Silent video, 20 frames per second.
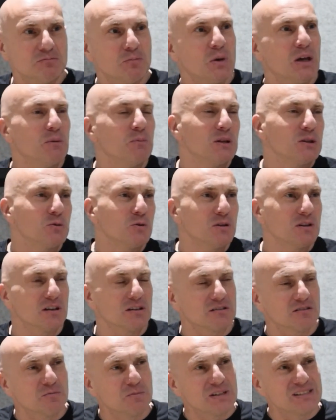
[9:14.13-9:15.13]
we do a
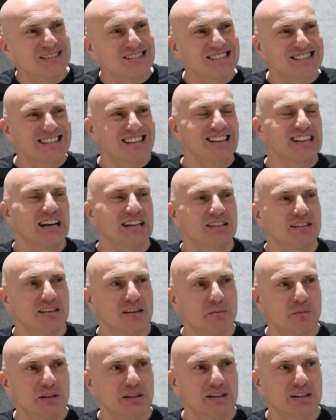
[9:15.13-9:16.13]
lot of business in Latin
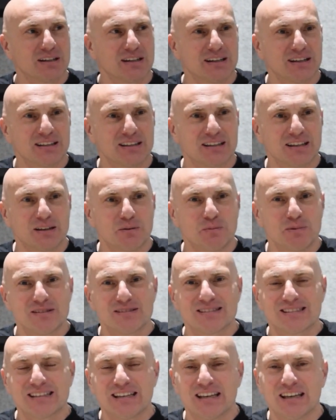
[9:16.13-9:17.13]
America, and we
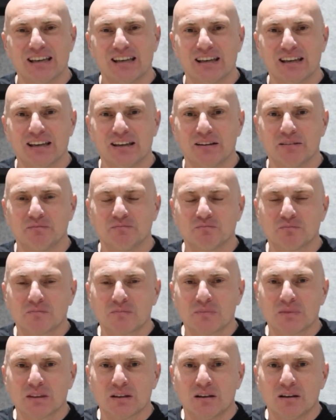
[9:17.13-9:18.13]
see
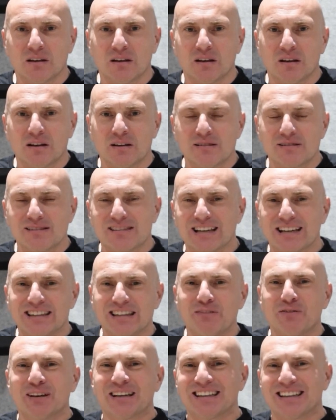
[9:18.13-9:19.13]

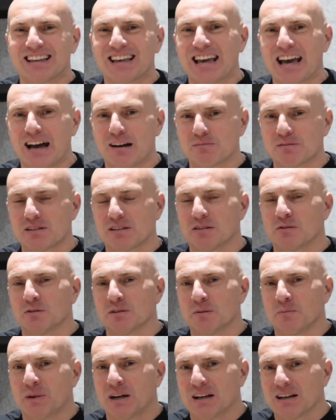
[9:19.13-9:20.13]
significant gaps there
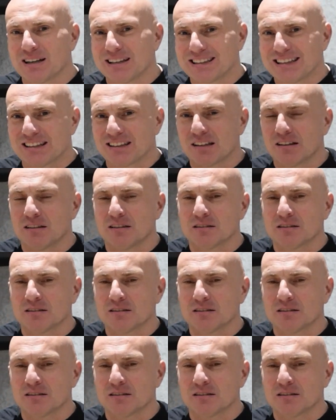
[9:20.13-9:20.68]
on the market. And a